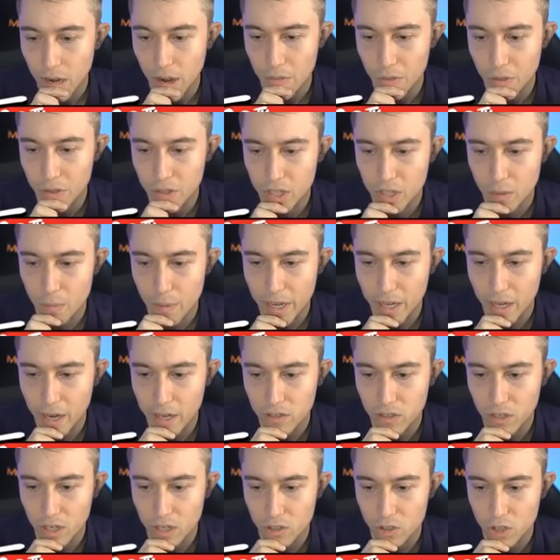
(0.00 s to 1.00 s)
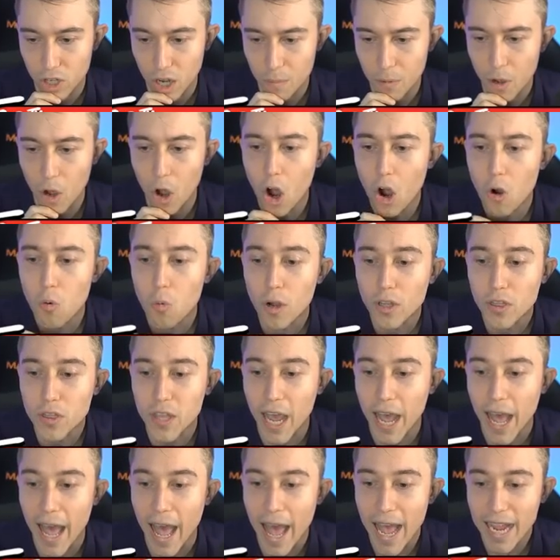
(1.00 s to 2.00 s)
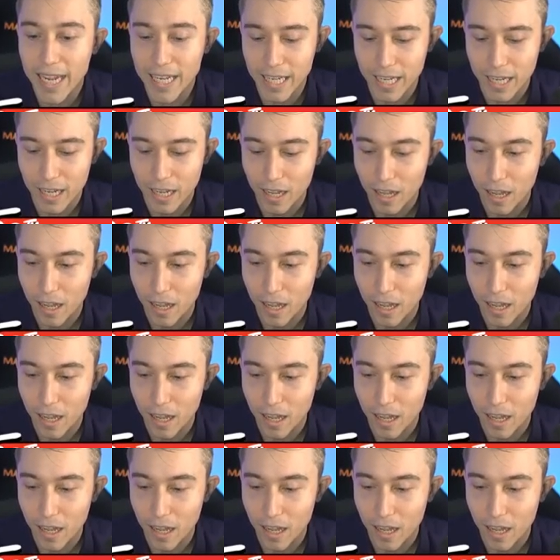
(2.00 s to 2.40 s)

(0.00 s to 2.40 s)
I think that the Mega Knight's gonna jump. Oh, what the heck?